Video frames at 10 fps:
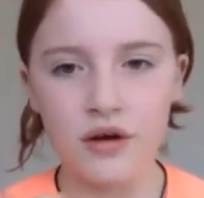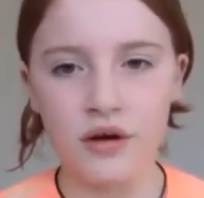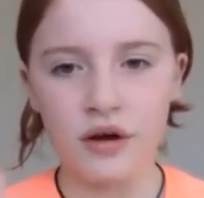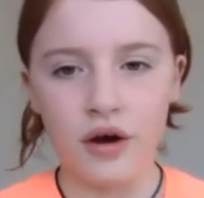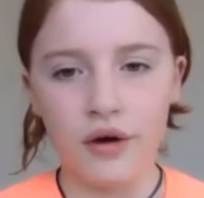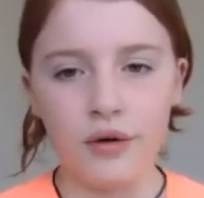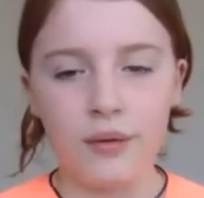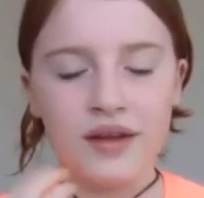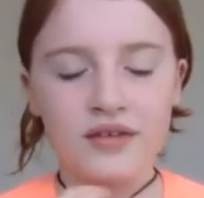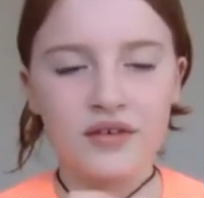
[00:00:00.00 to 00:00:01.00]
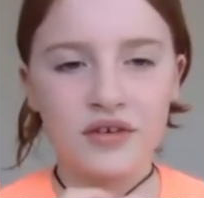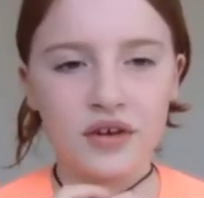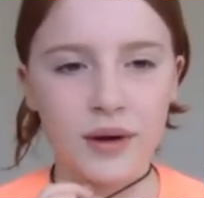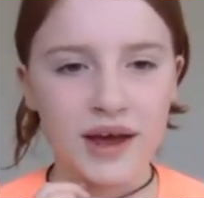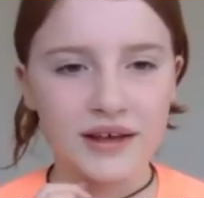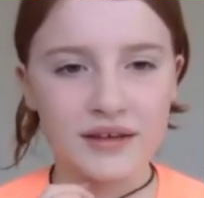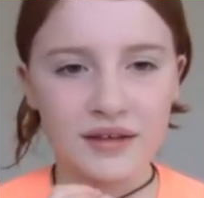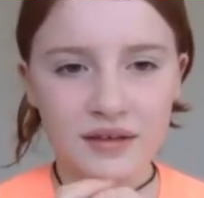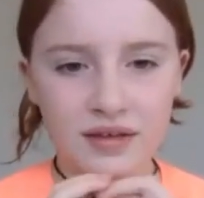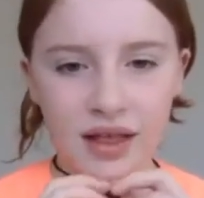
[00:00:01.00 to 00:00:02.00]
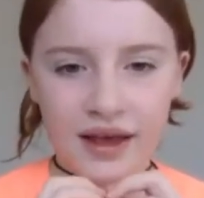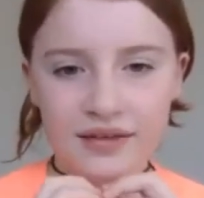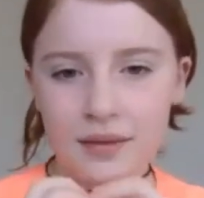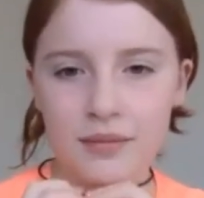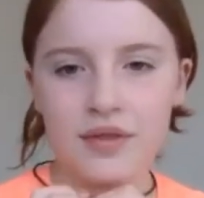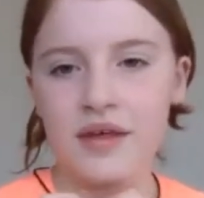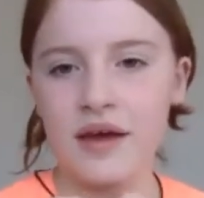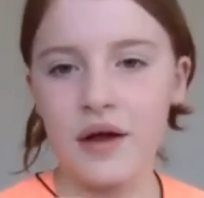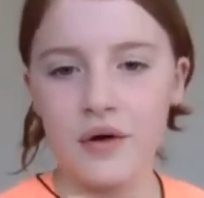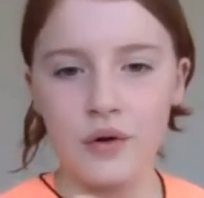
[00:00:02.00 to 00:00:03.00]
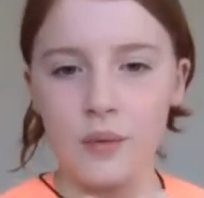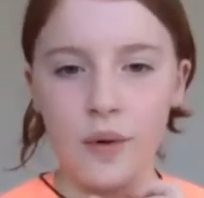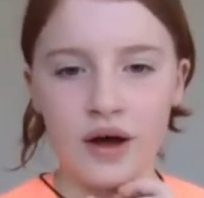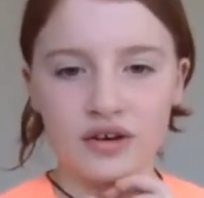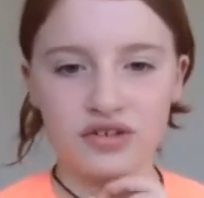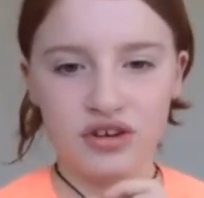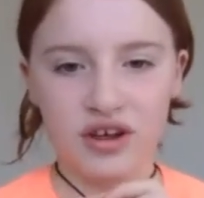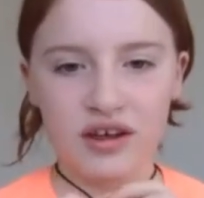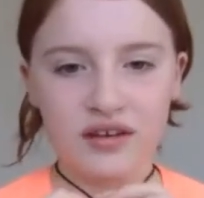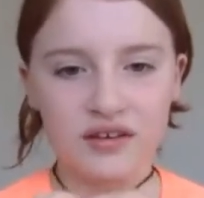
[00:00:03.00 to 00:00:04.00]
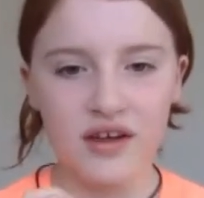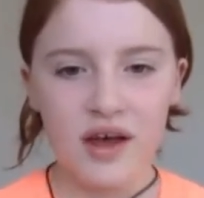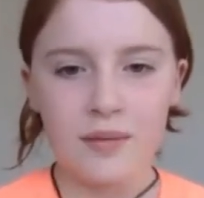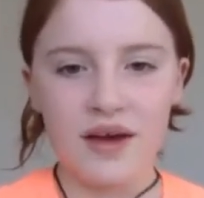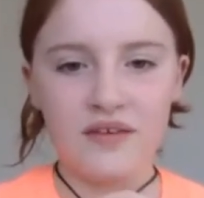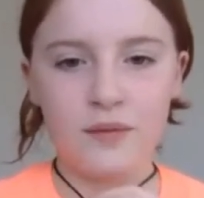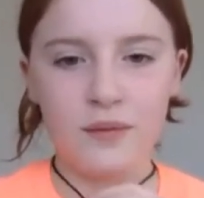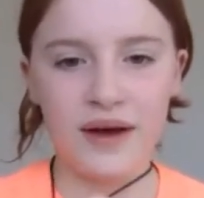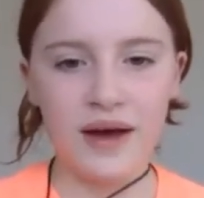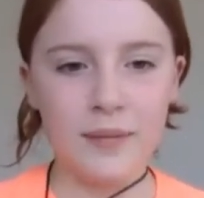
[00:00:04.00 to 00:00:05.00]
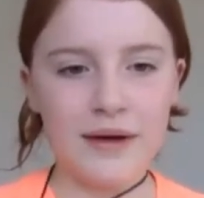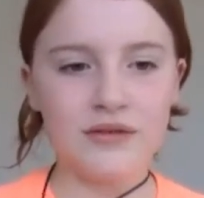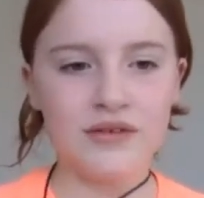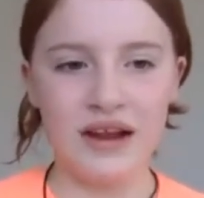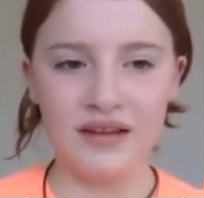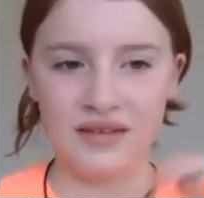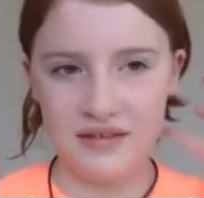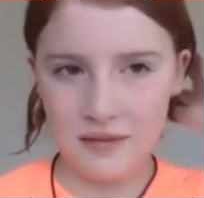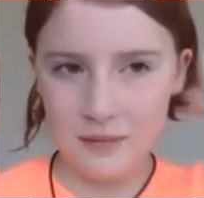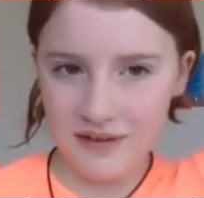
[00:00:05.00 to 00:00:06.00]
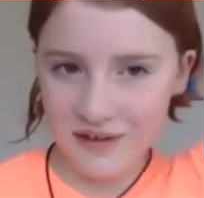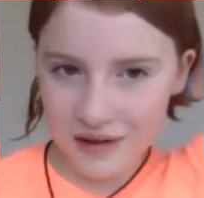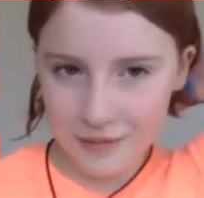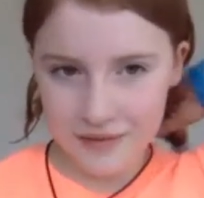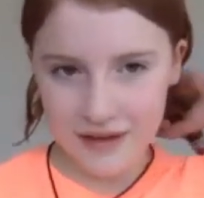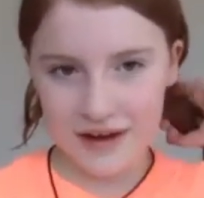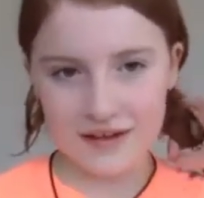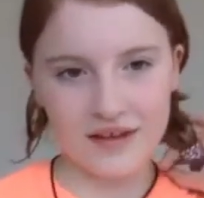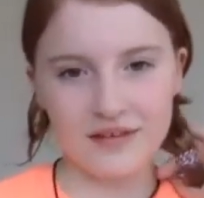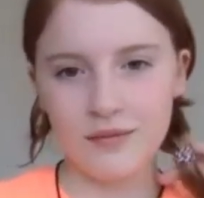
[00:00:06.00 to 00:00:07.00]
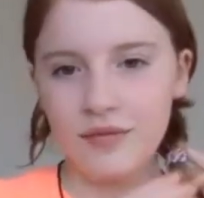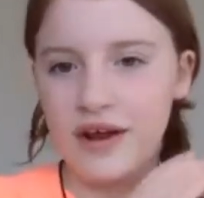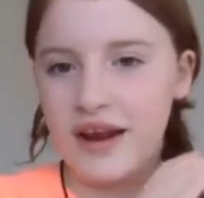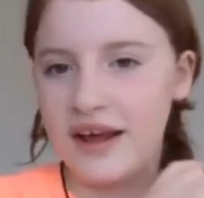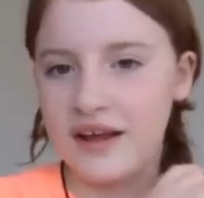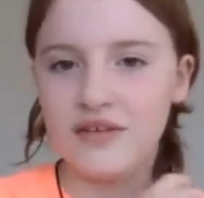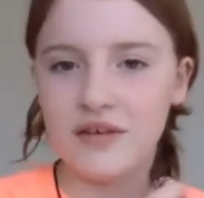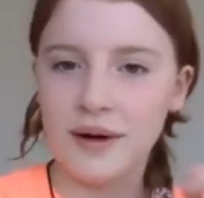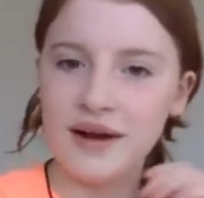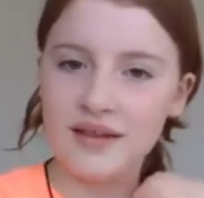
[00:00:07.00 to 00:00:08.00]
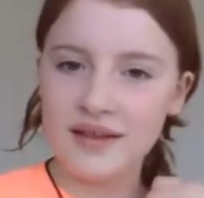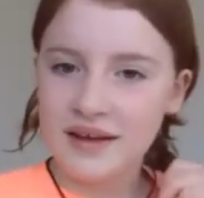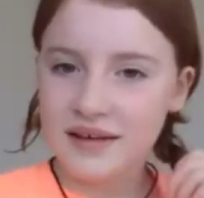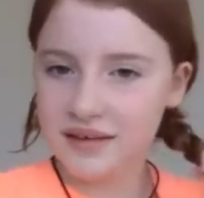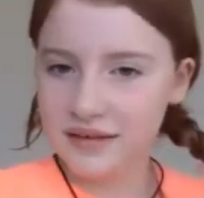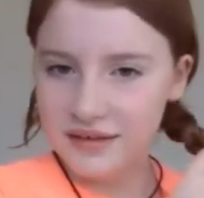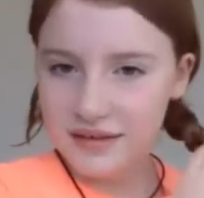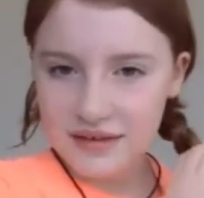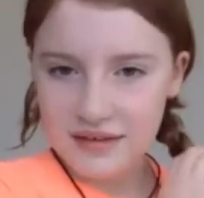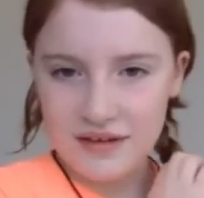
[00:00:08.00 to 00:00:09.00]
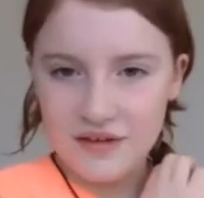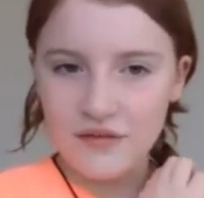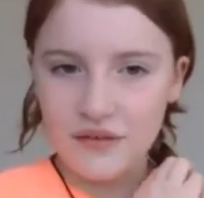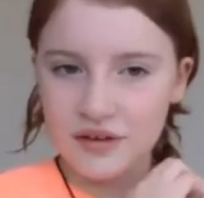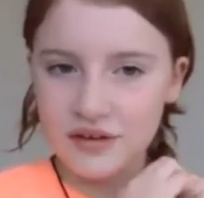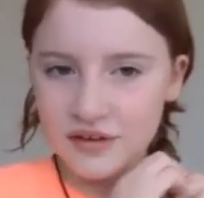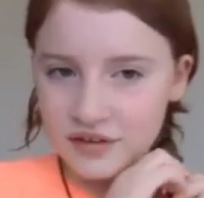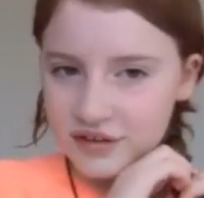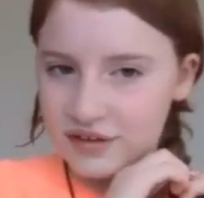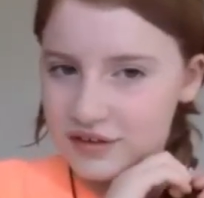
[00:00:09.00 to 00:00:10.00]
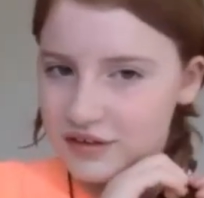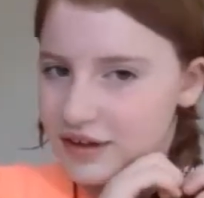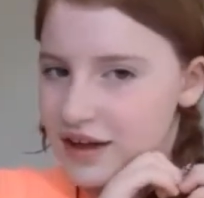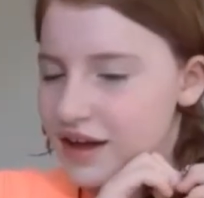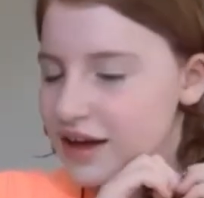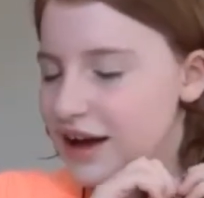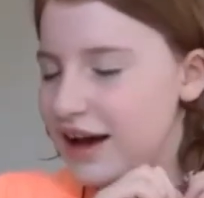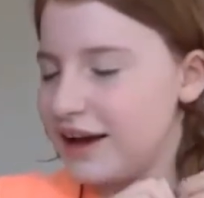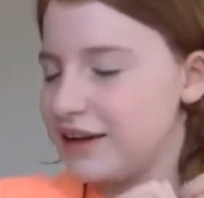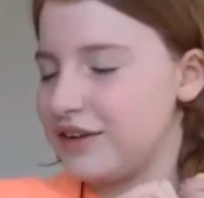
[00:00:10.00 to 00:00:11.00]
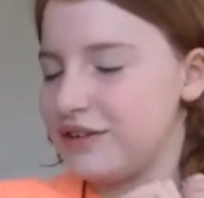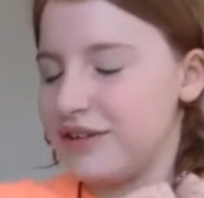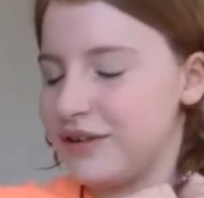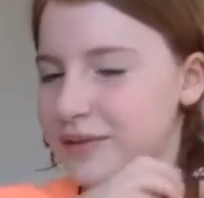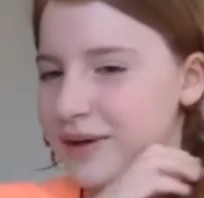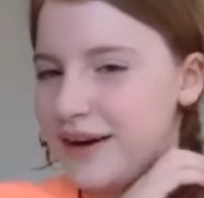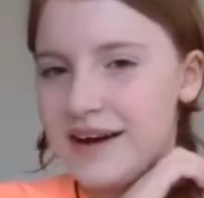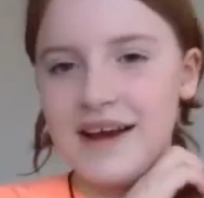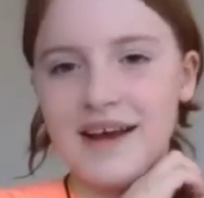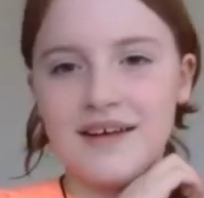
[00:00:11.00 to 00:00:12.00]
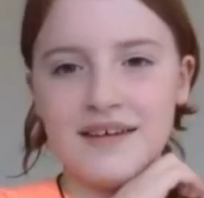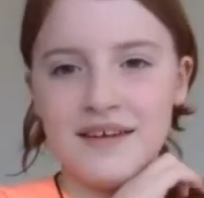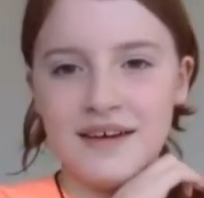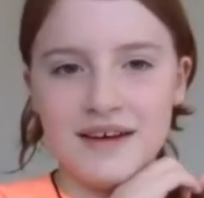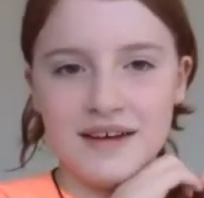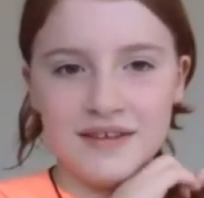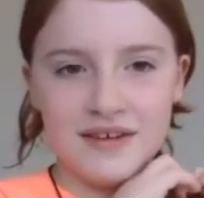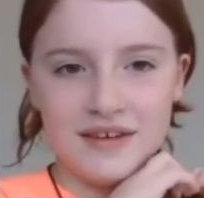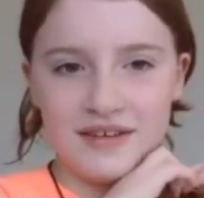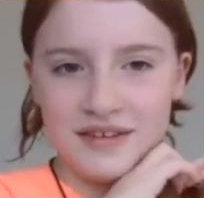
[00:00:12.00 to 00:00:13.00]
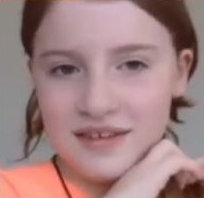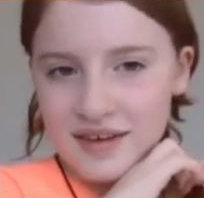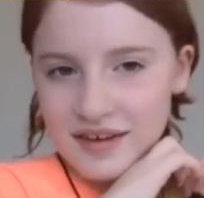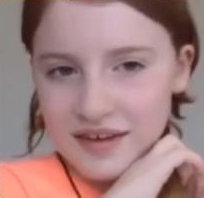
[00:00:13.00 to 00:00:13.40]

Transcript: go into doing like something on a worksheet, but if we're about to listen to Miriam, then it doesn't really do anything different. I, I don't know why. I just